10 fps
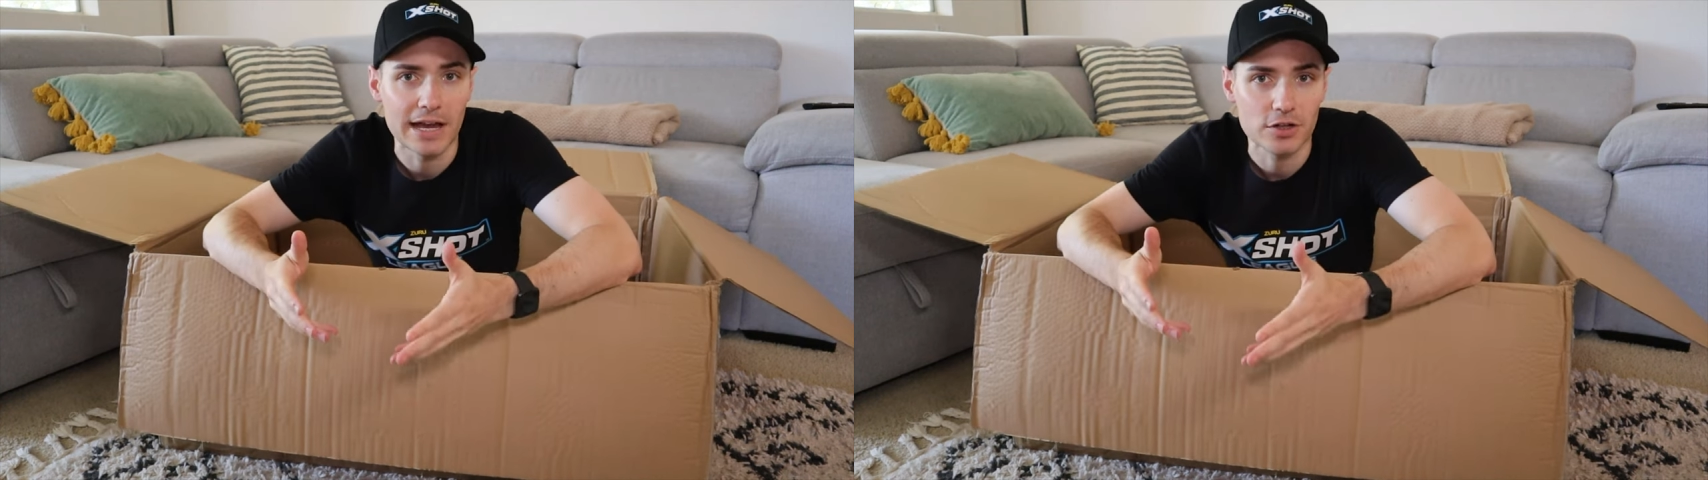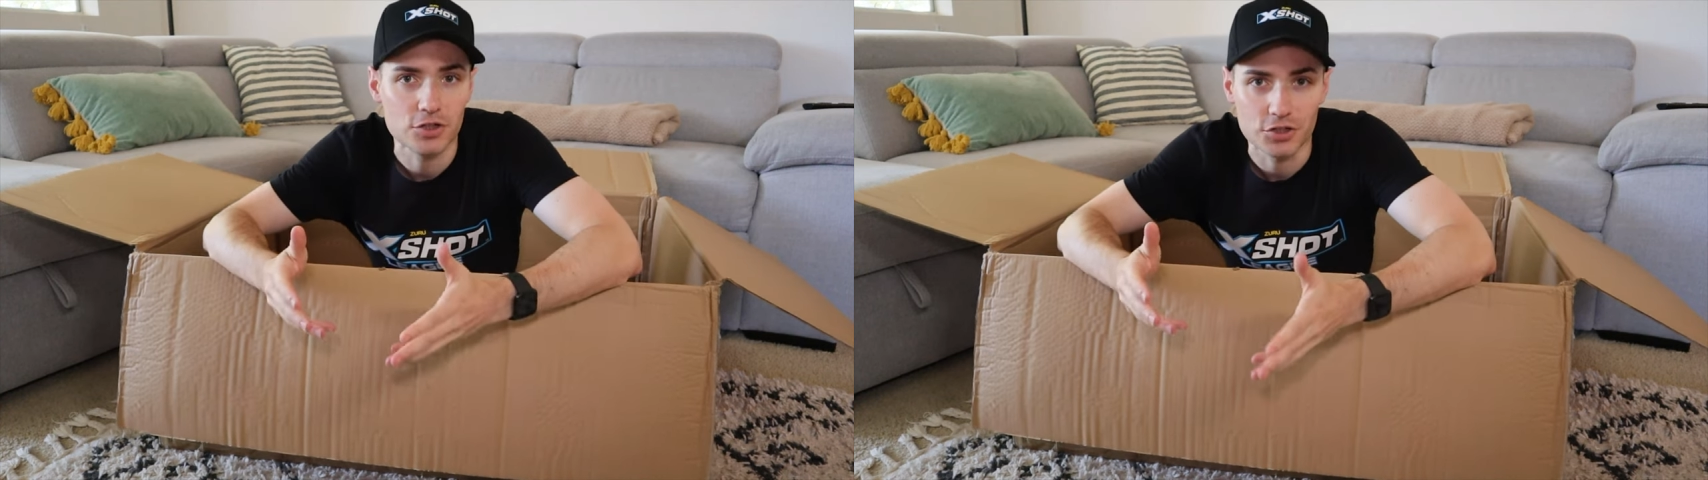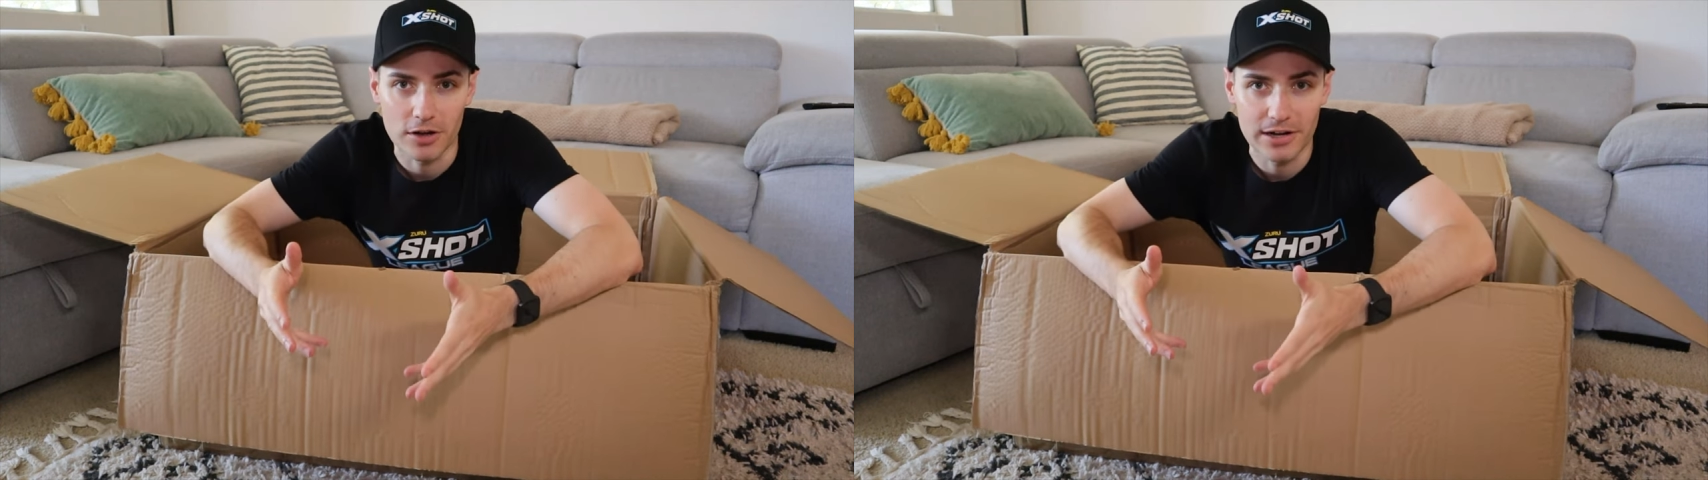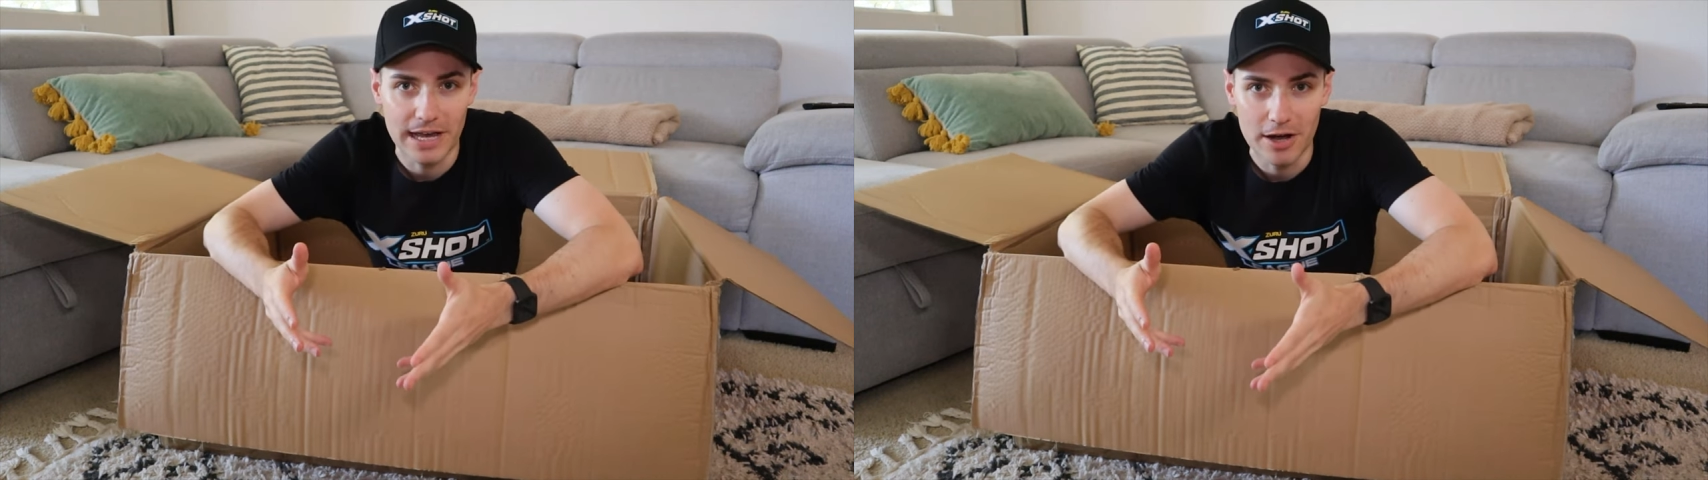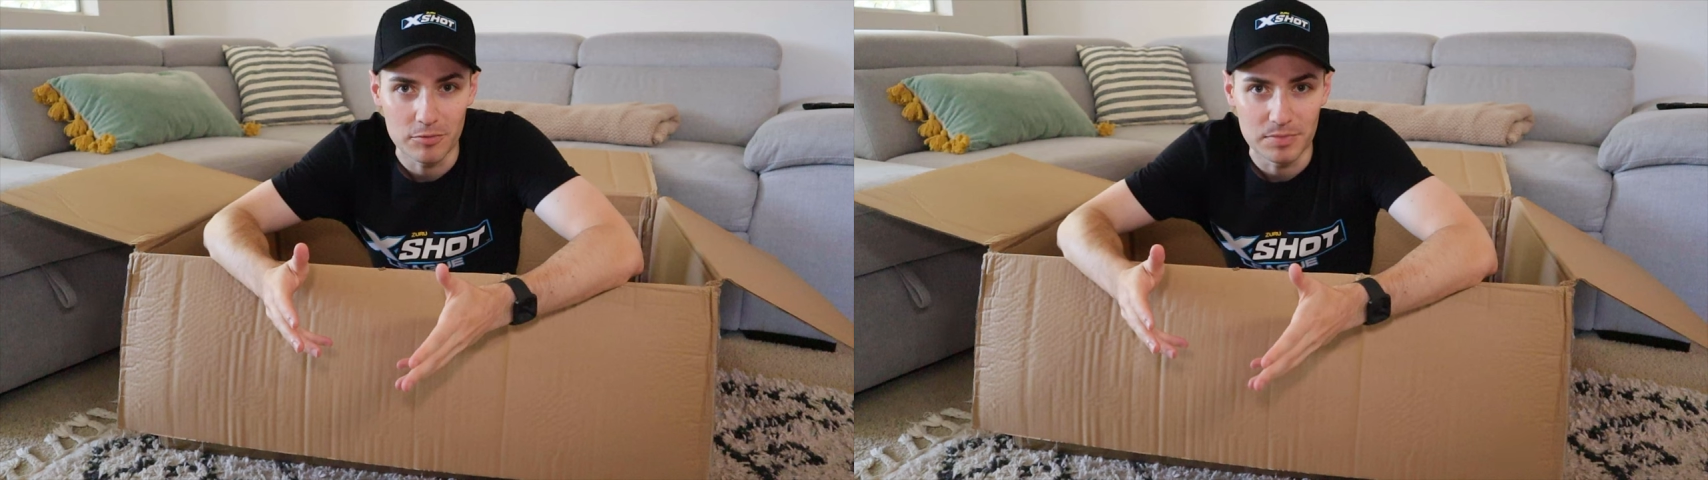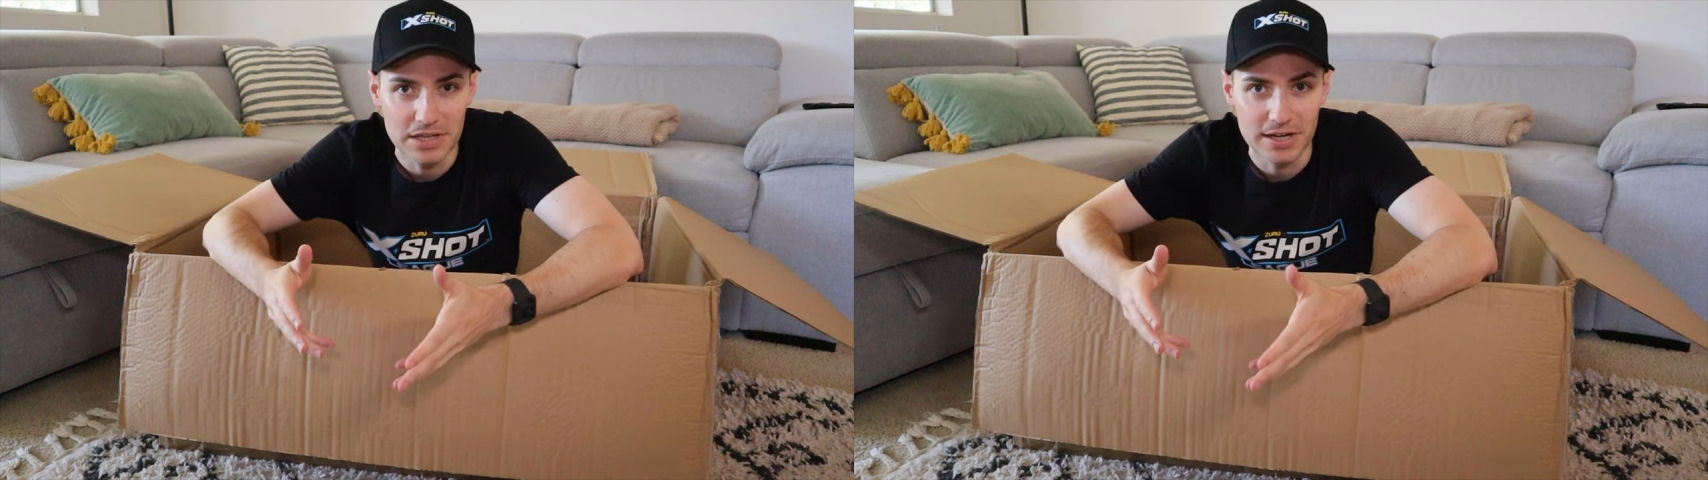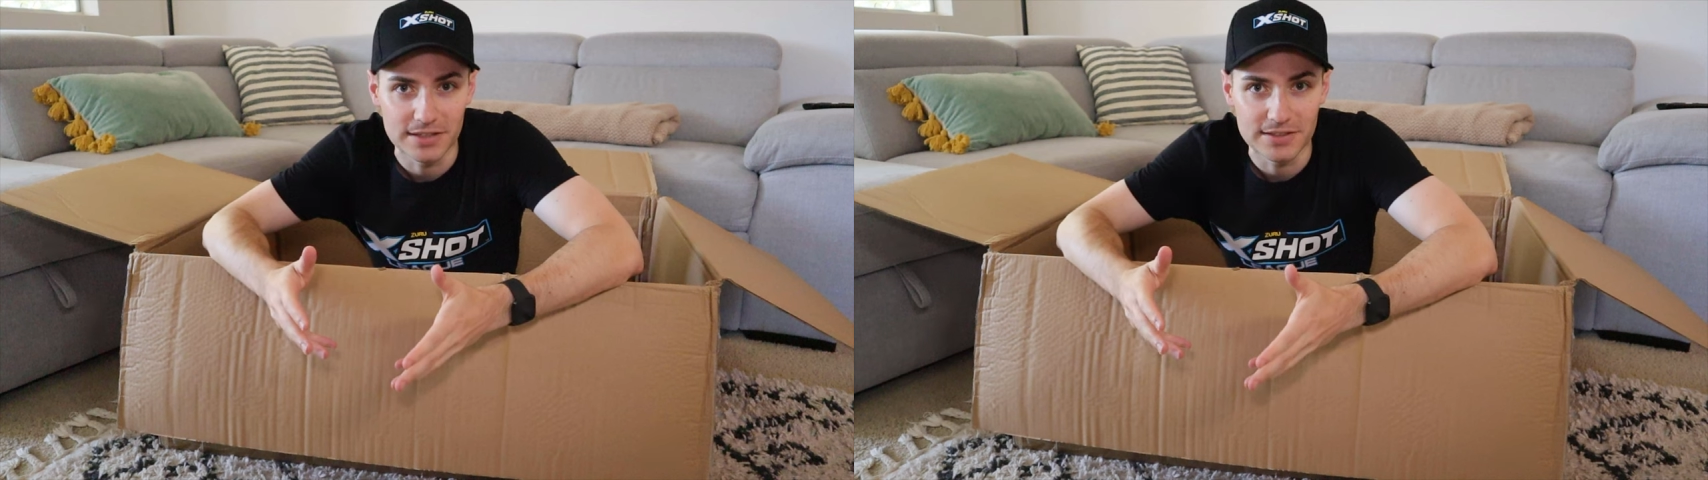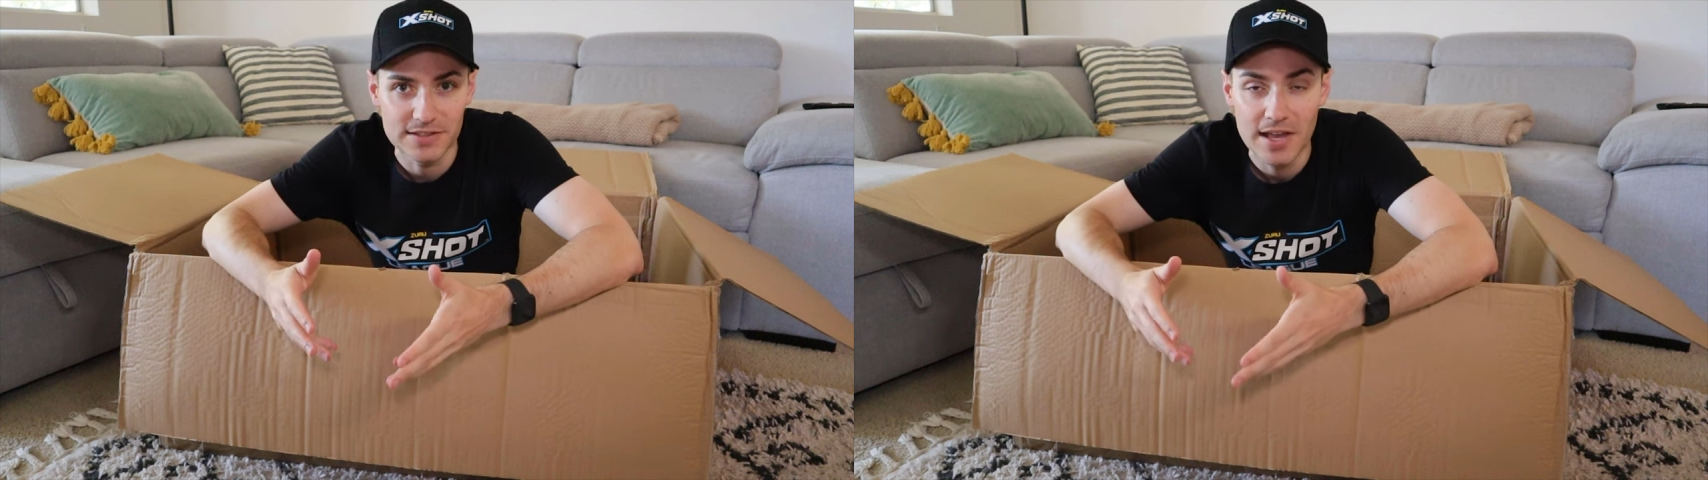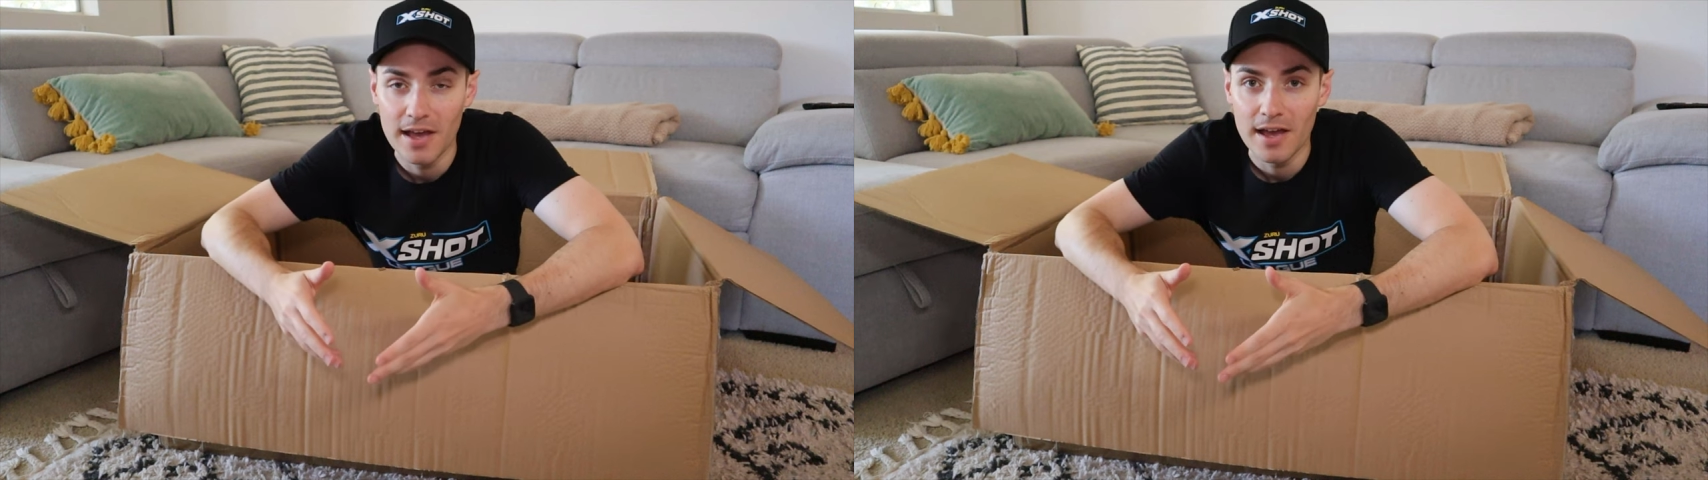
X-Shotted out because